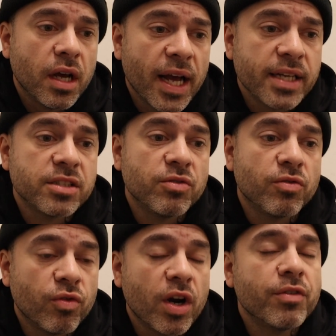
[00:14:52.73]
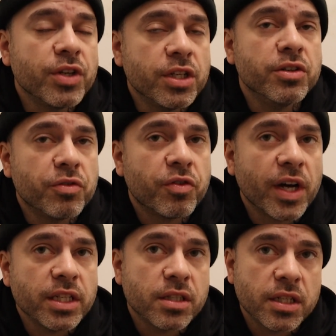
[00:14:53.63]
has some very good
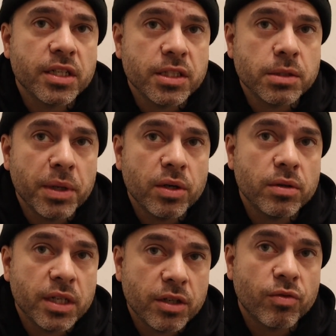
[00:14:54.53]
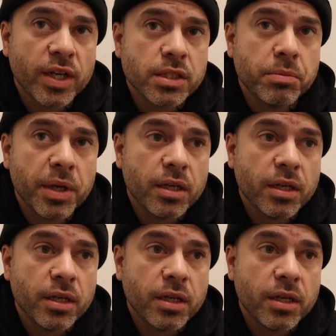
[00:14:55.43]
fights under his belt and a resume.